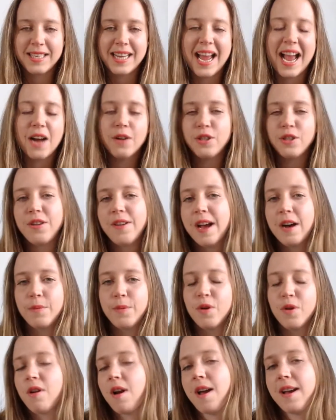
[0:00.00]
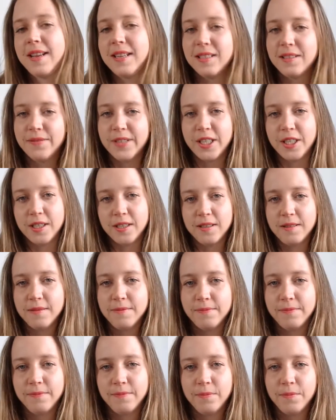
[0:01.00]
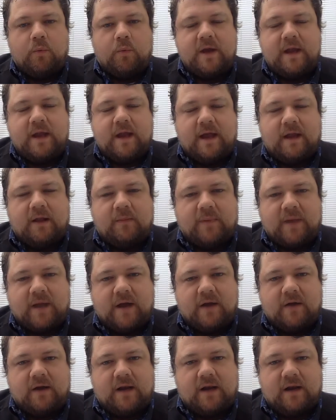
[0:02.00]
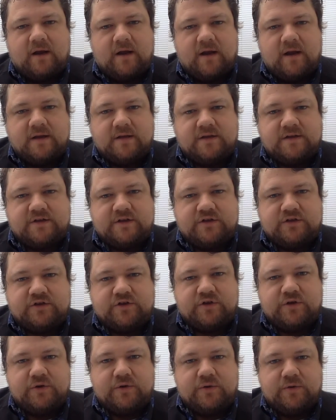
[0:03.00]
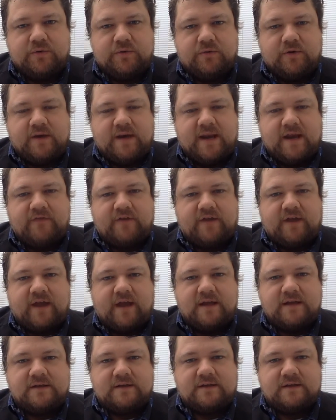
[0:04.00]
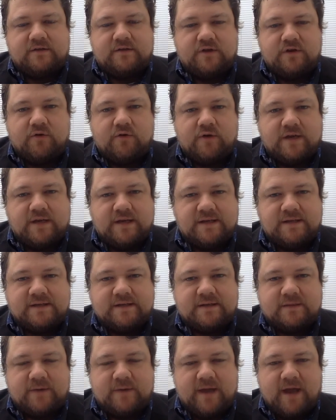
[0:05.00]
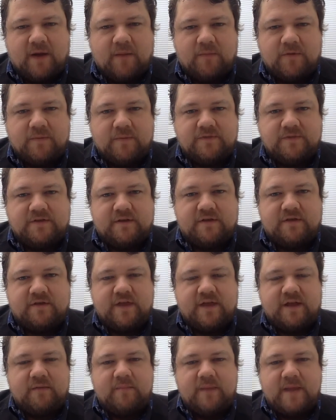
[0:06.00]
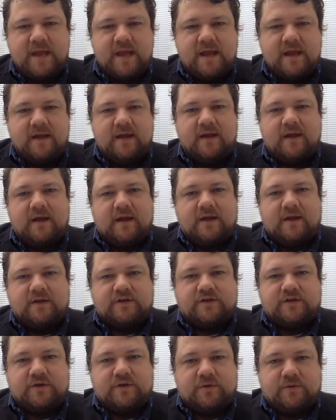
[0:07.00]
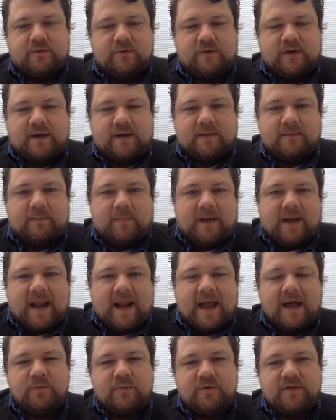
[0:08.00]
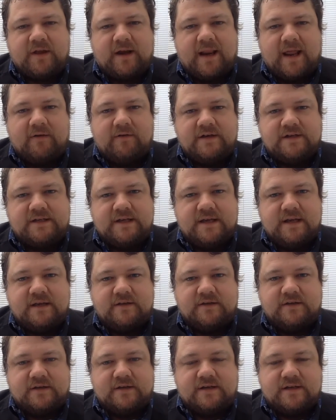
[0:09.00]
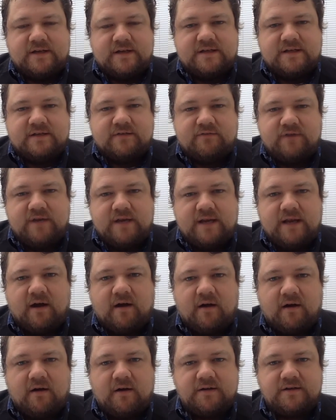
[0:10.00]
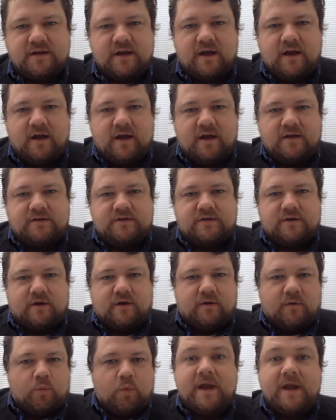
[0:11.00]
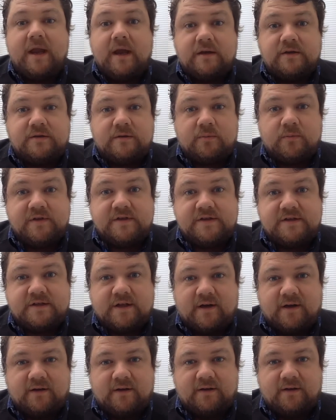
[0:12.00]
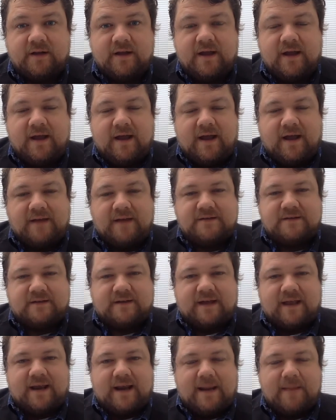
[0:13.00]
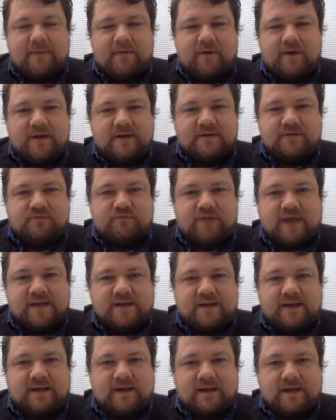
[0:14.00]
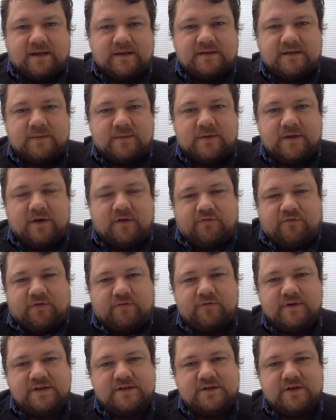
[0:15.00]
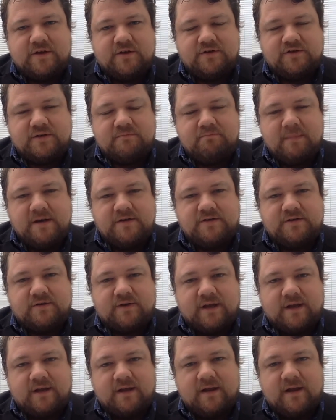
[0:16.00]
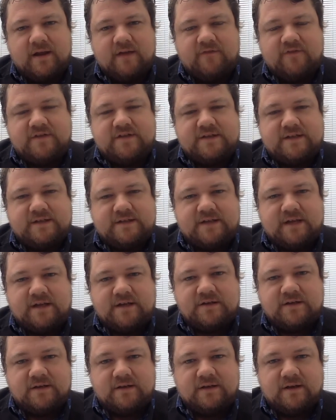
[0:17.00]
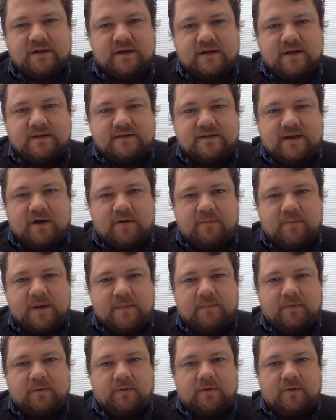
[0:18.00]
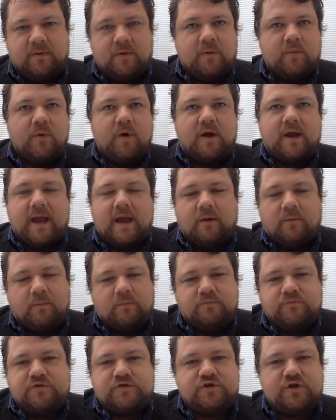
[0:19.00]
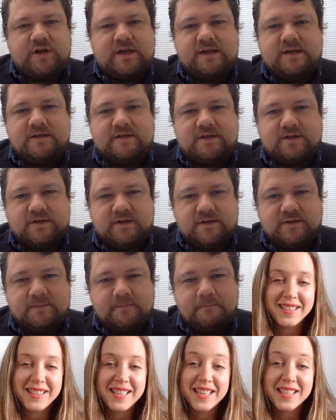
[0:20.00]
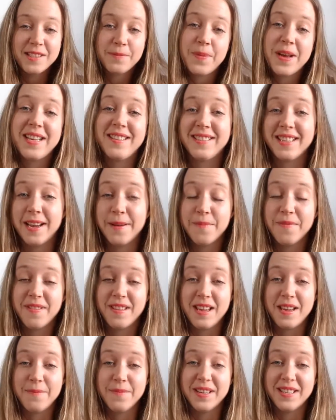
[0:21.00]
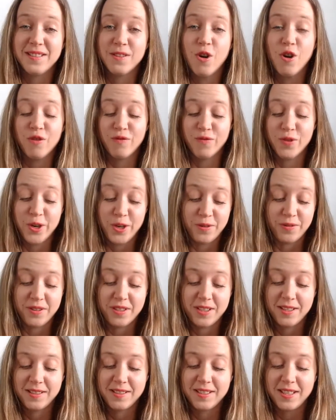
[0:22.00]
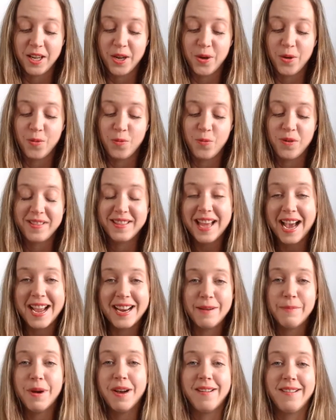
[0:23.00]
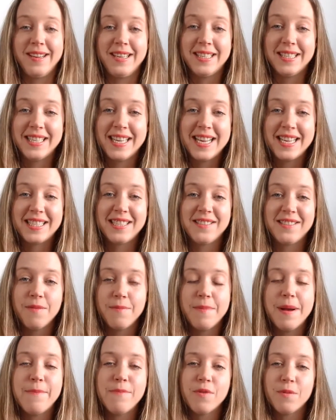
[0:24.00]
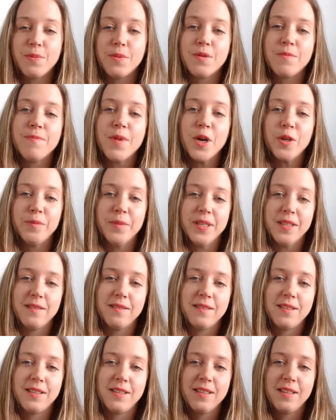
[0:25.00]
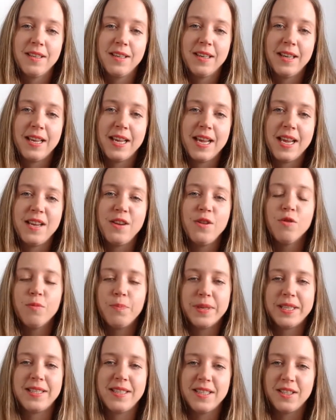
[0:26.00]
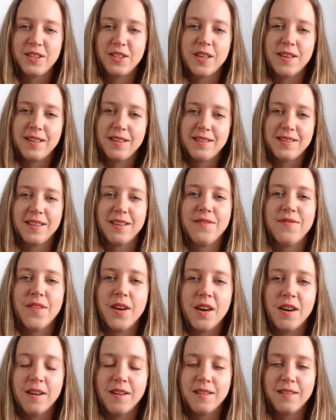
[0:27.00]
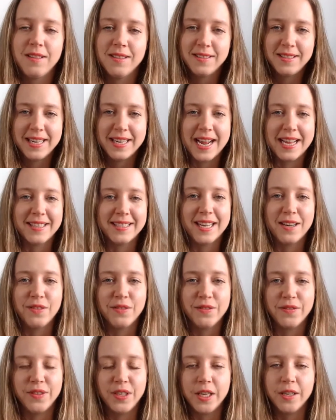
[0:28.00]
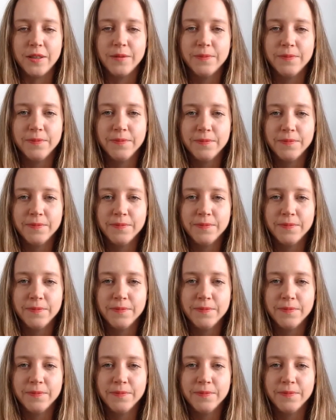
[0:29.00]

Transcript: And how do you help your clients, Richard? We help our clients to navigate the noise. We help them to think big, to plan with clarity, to listen really hard, to wing it with style, and to collaborate radically. So we offer research, mentoring, facilitation to help people work out tricky decisions. This year's Base Camp theme is en route. So with that in mind, is there a memorable moment in your business journey so far that stands out for you?